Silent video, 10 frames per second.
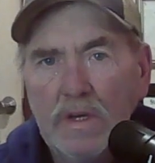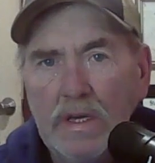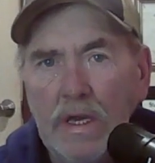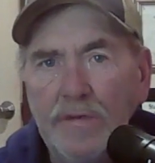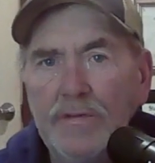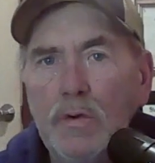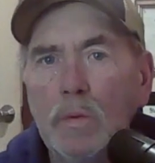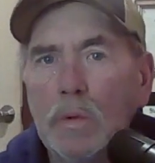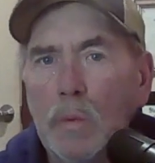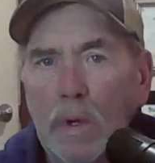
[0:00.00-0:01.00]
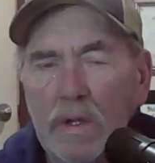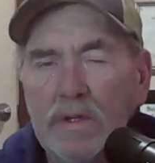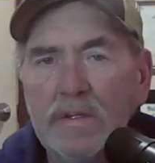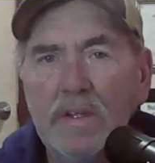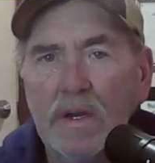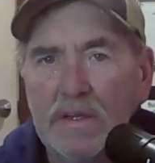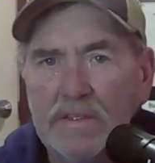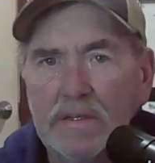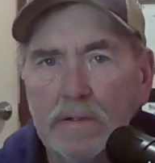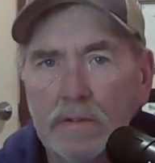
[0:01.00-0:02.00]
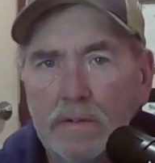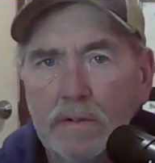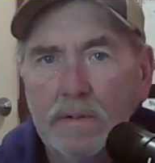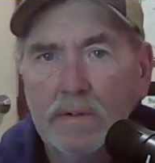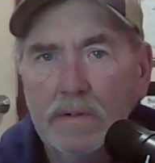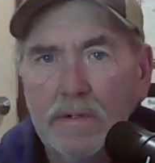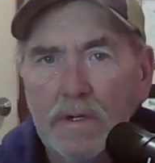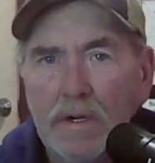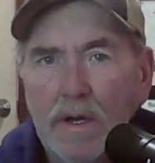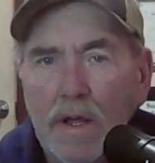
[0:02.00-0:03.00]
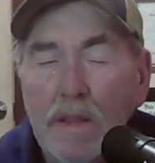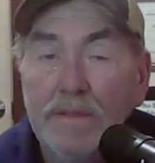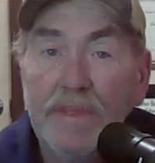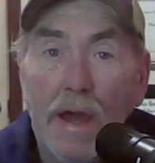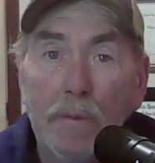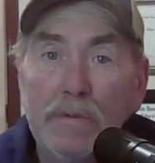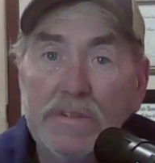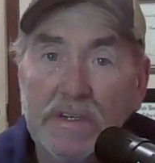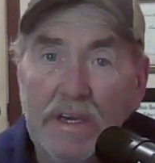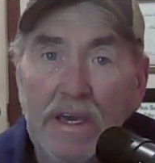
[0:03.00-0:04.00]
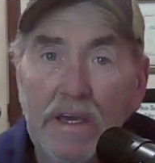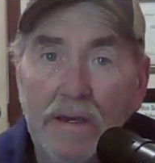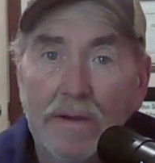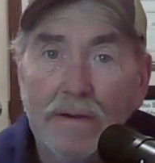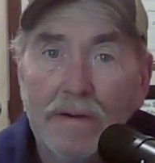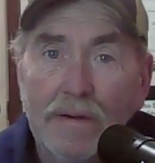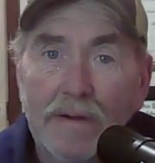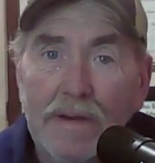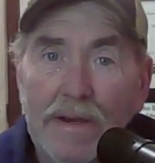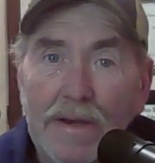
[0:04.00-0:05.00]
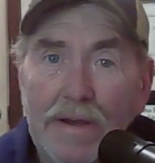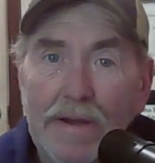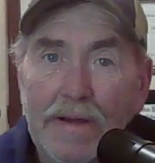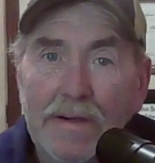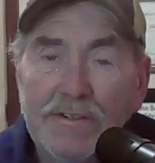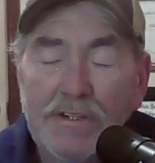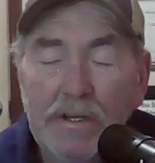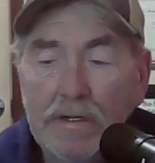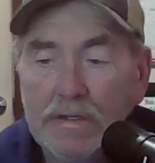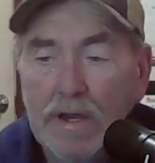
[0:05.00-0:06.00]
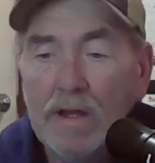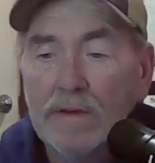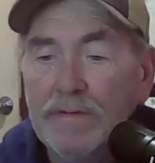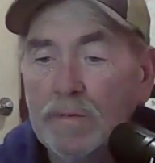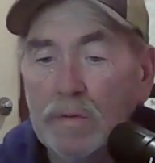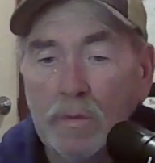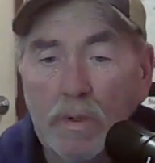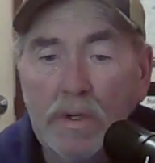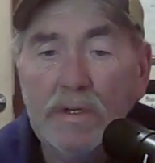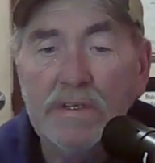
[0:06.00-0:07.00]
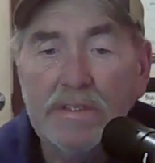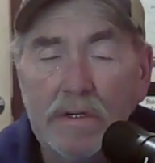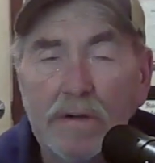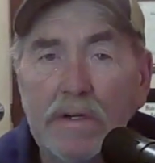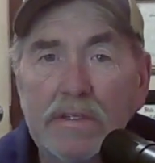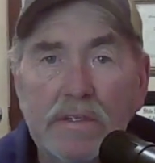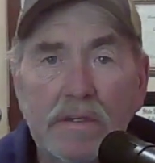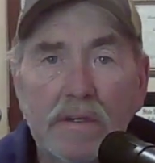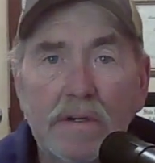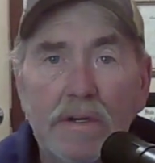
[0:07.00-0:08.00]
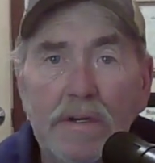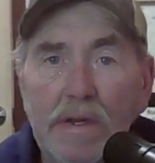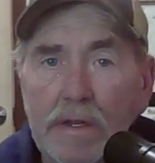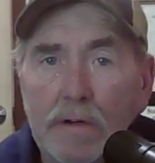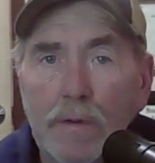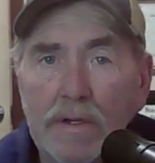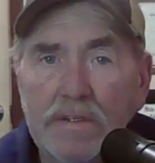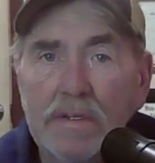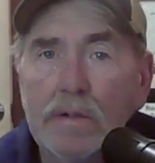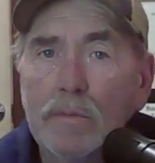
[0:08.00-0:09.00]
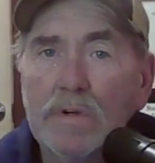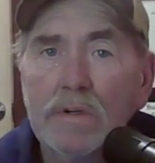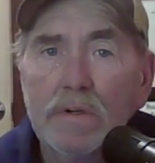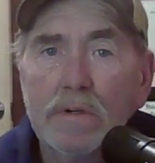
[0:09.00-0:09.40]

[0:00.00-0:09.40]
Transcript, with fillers: if you were willing to listen. That was the key she could tell if you were really serious and interested in what